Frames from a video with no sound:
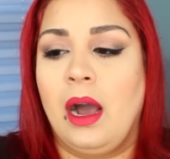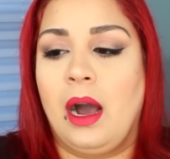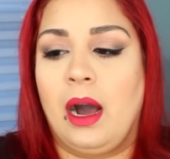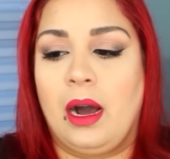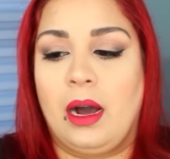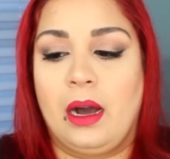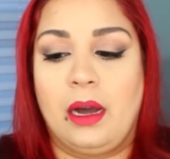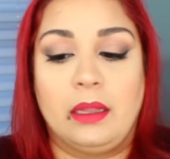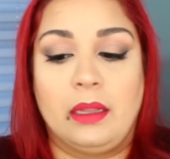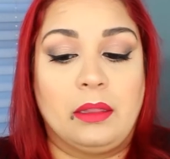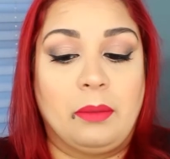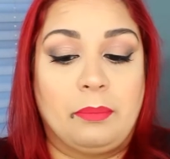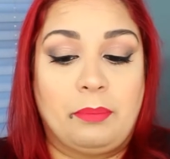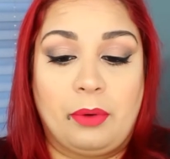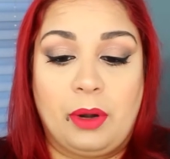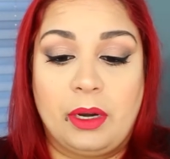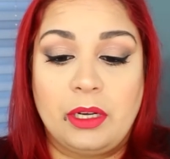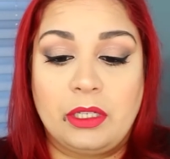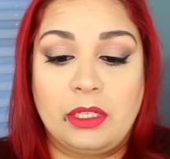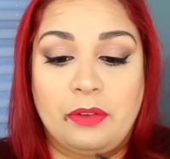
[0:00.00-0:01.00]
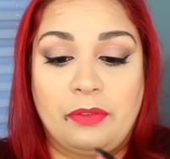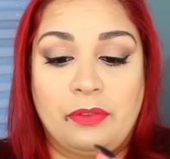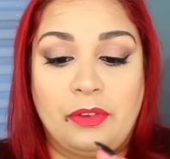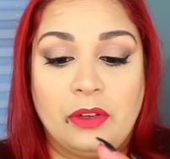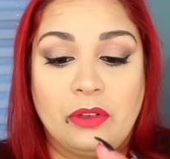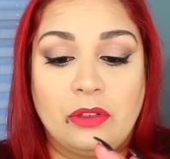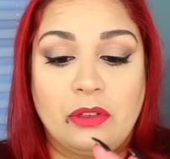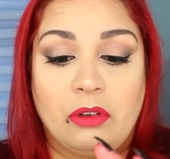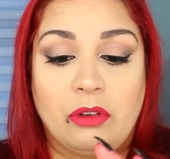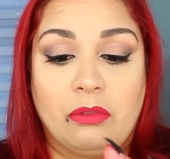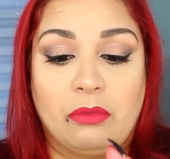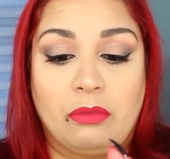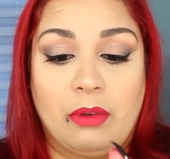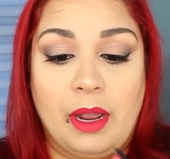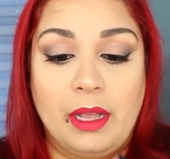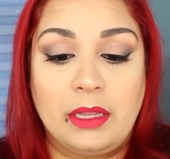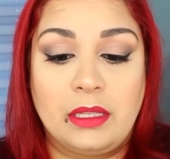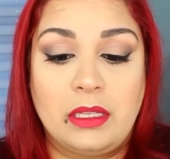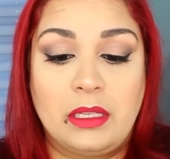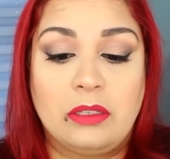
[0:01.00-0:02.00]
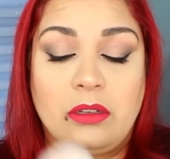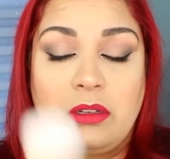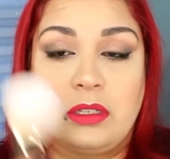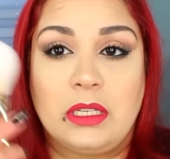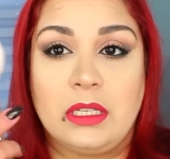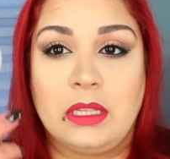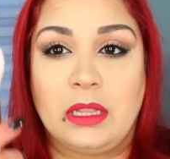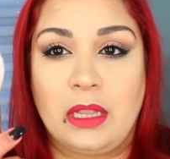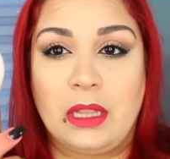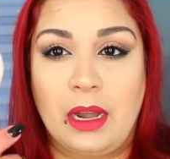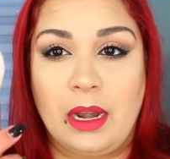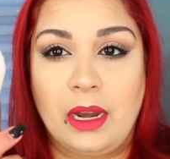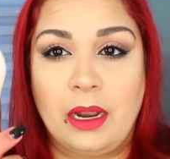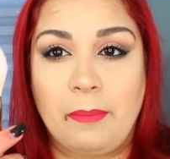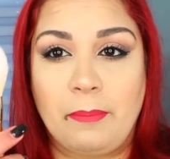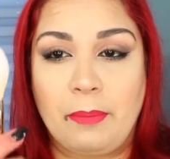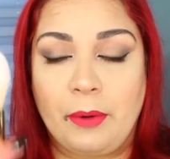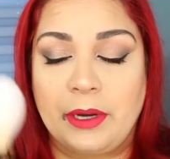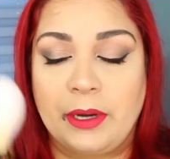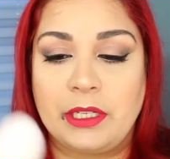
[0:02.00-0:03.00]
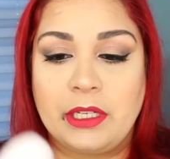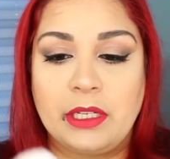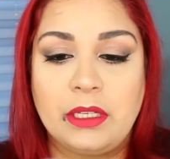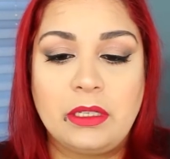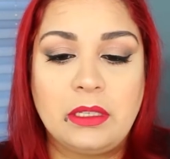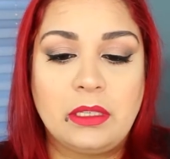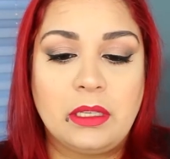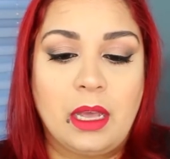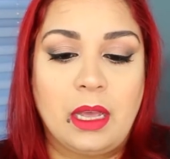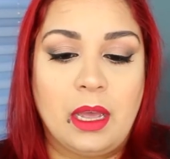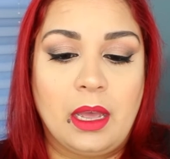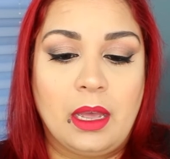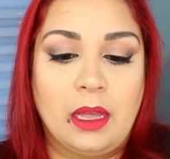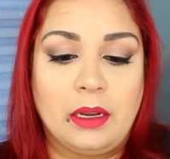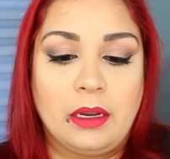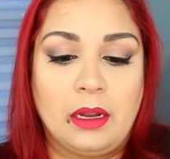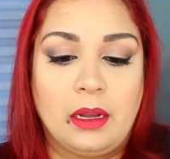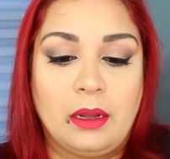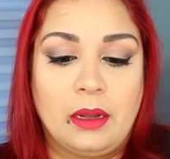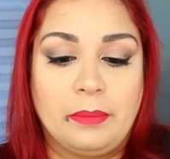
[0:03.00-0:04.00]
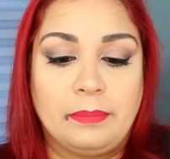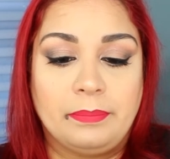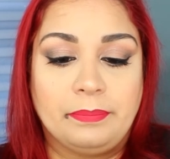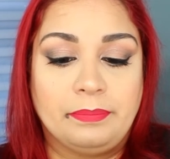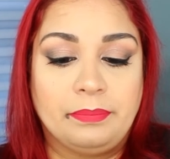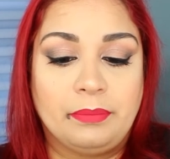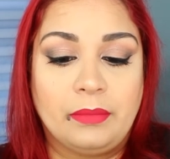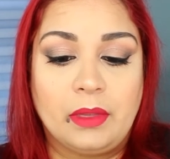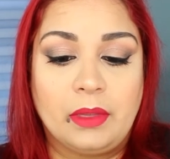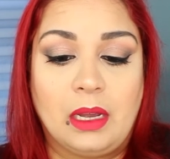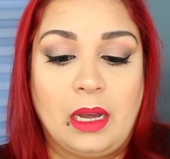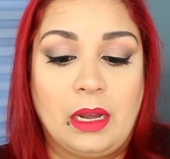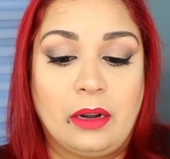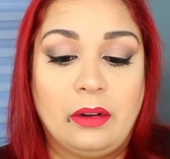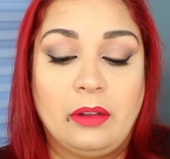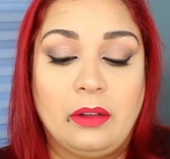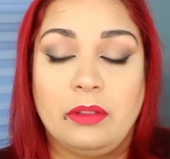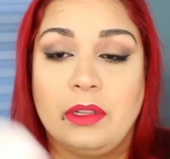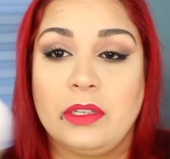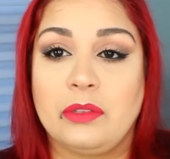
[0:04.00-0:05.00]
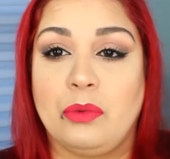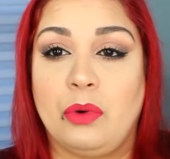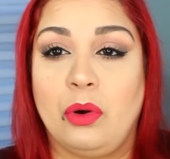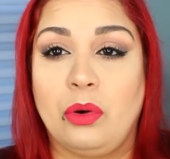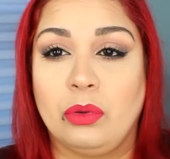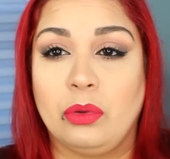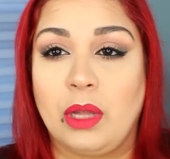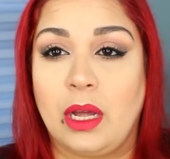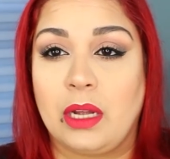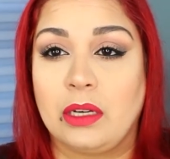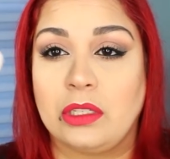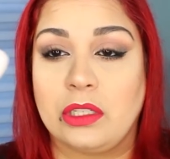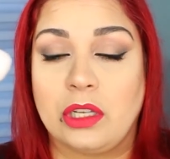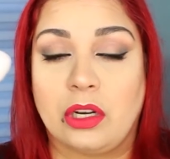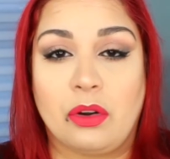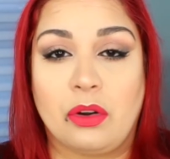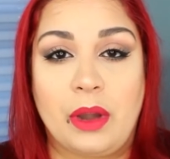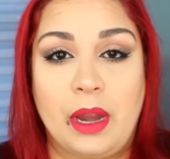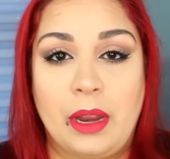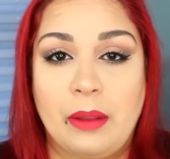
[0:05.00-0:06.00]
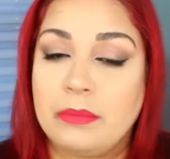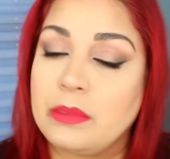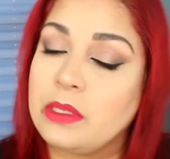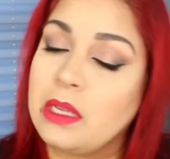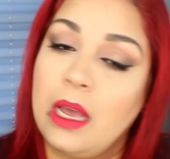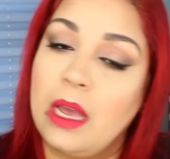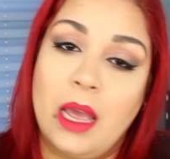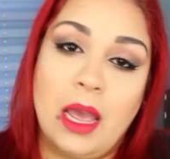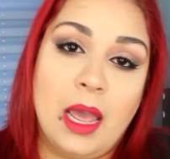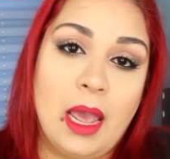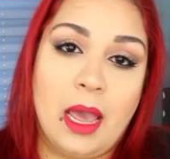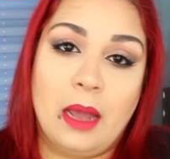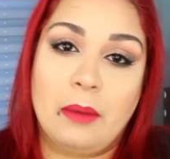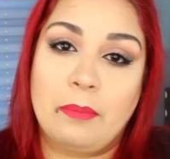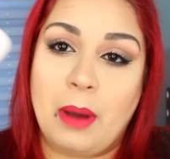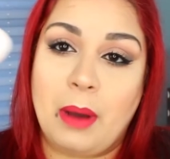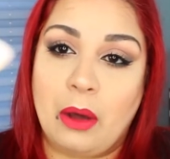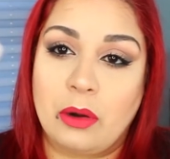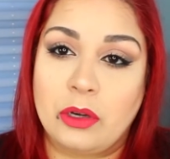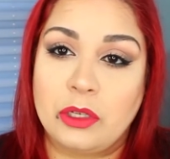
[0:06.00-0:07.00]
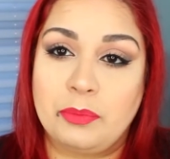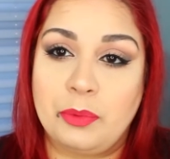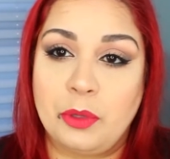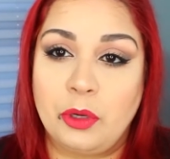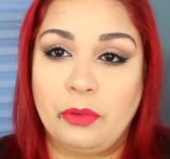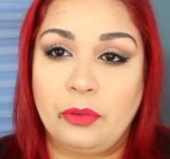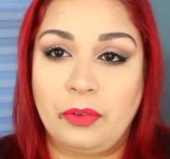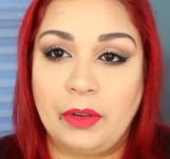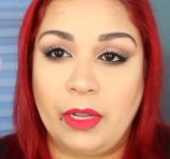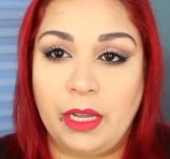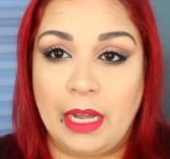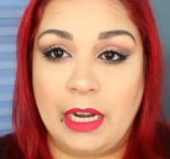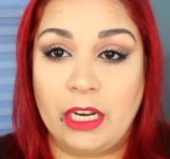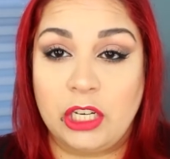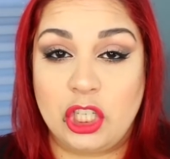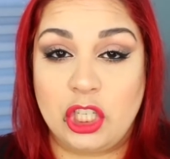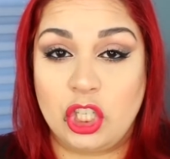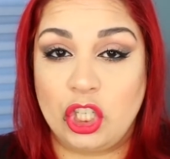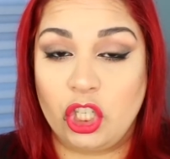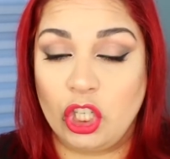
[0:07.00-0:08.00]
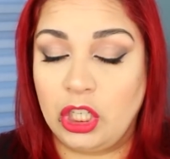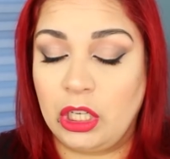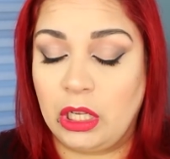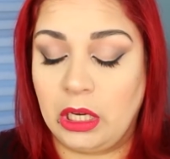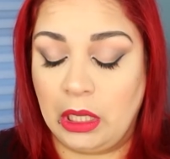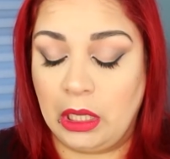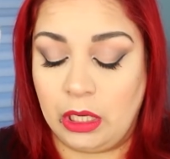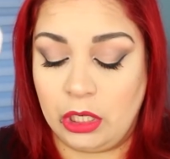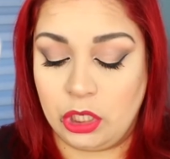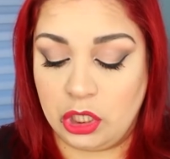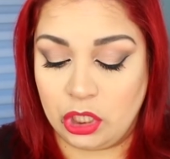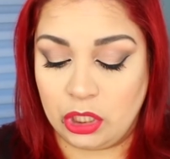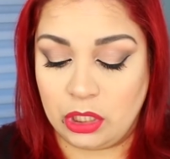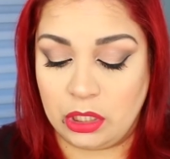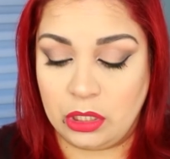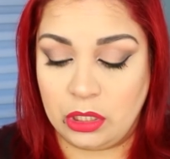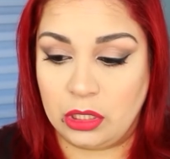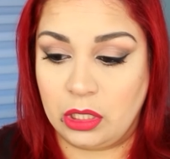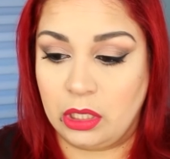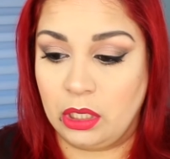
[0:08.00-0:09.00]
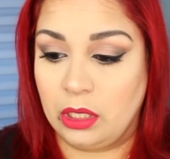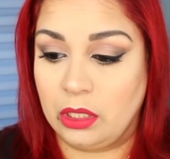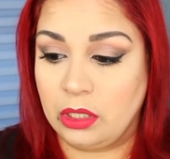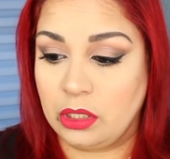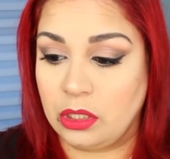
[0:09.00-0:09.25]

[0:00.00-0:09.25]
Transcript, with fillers: The brush feels great. These are synthetic brushes, and I don't know, this will hold on to creams and powders beautifully, and it should clean just as good.